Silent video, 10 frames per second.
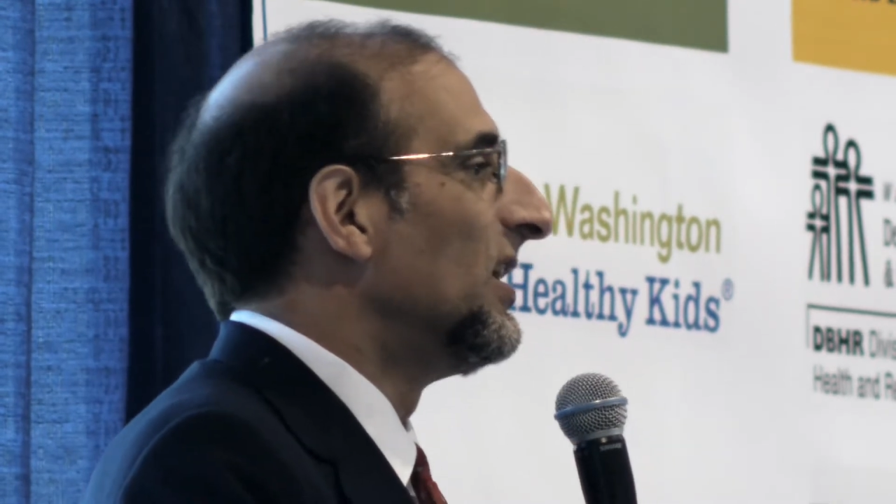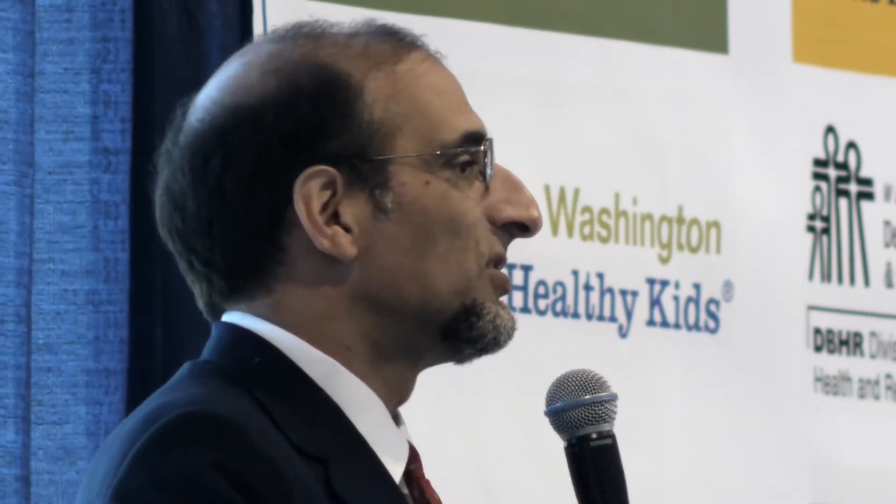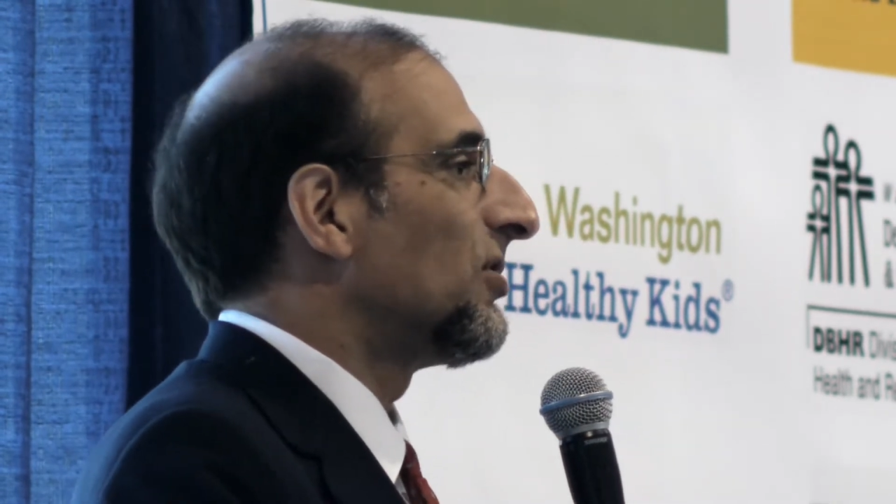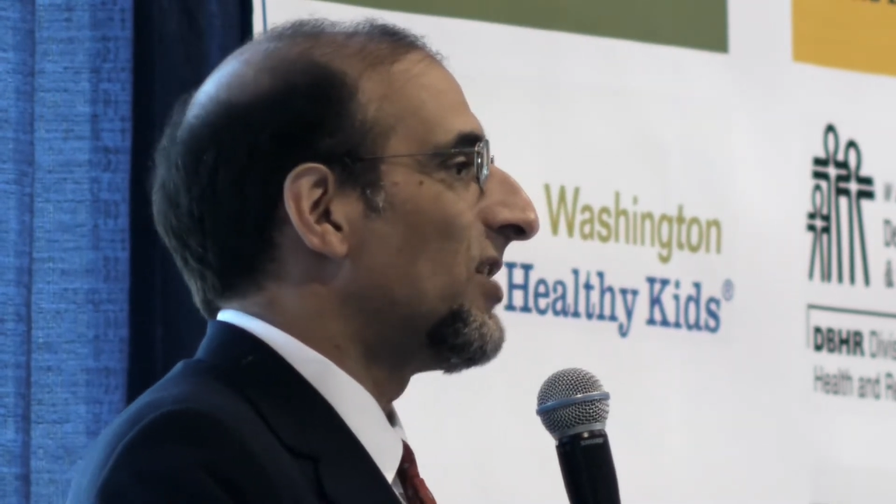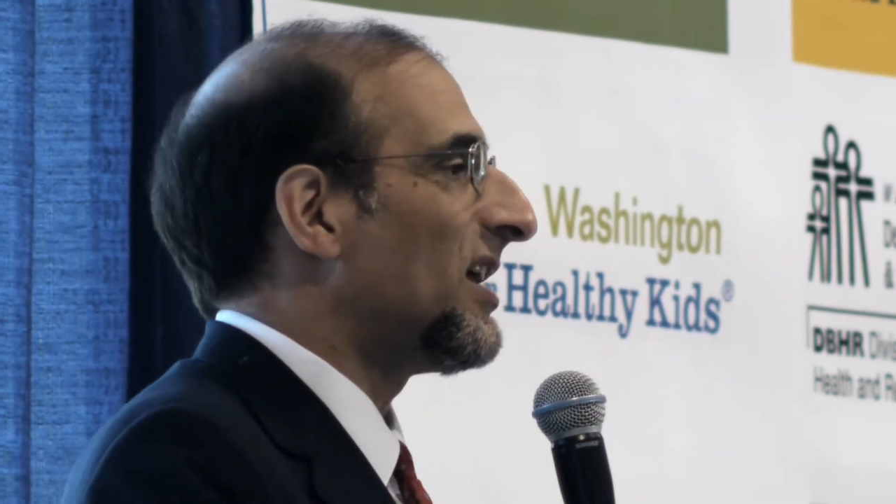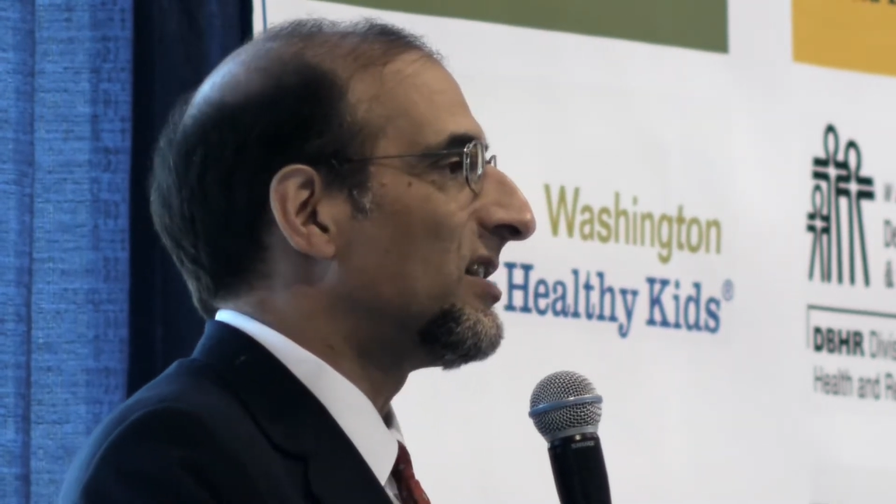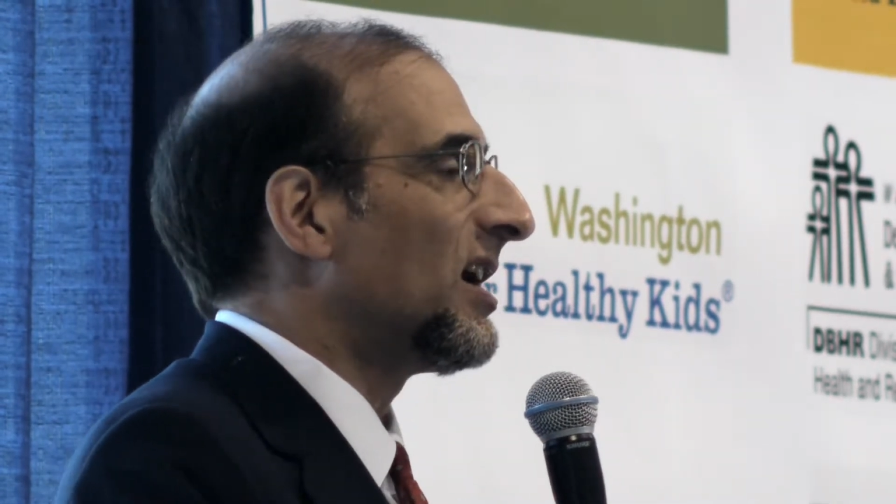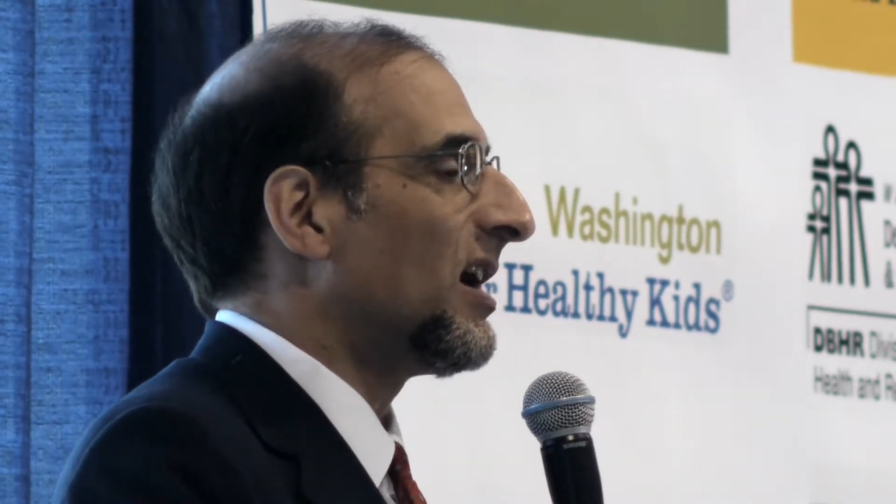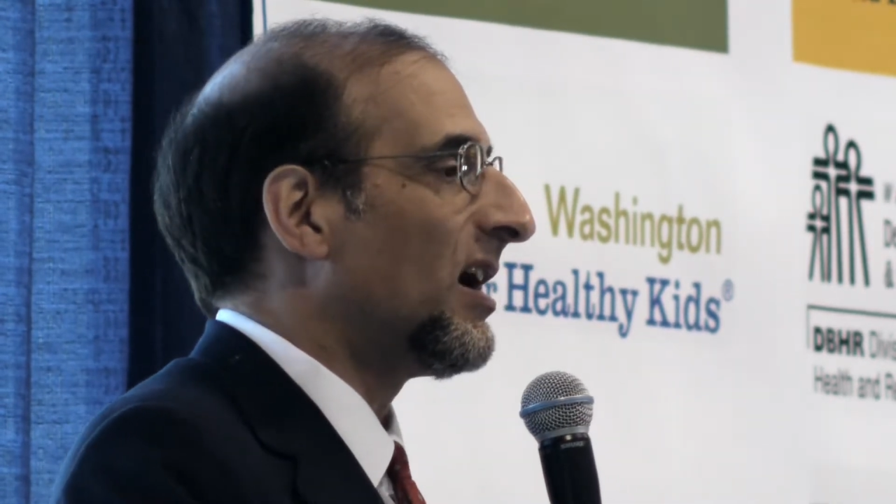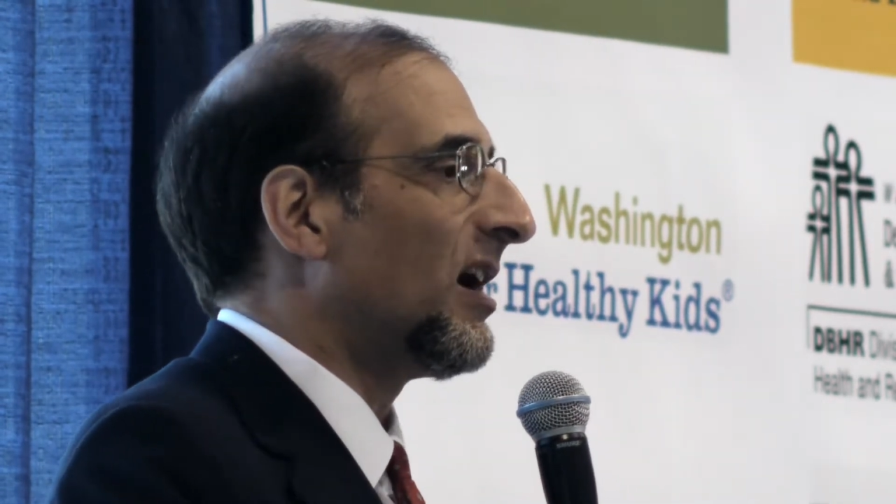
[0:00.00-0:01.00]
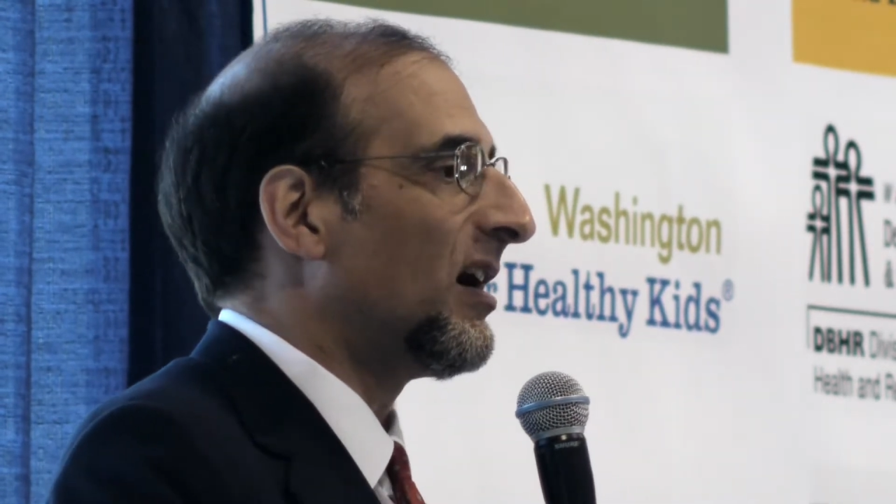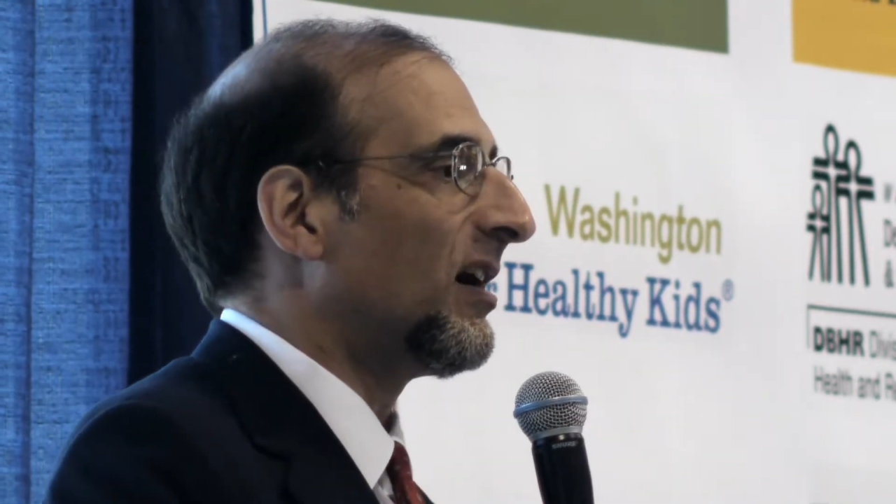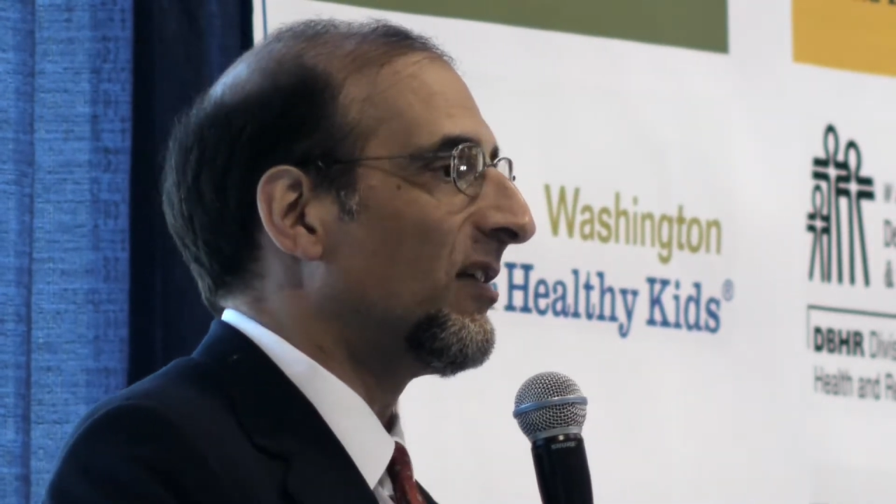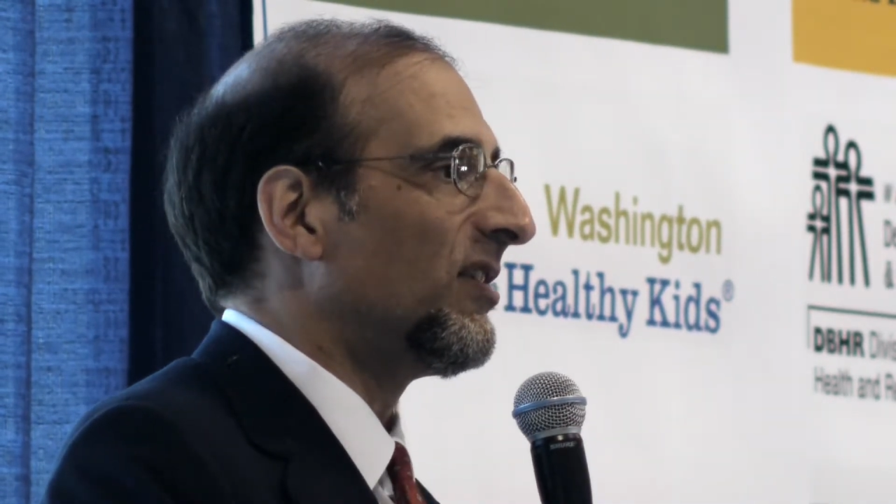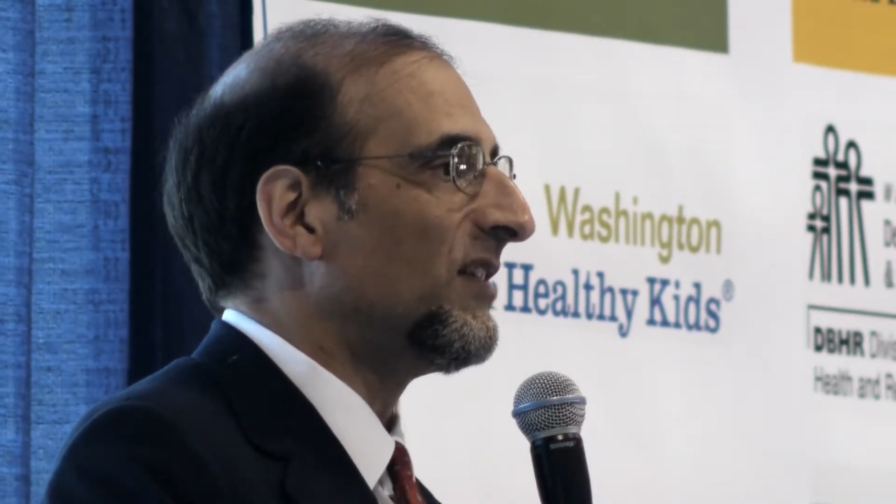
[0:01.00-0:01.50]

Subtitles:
so that the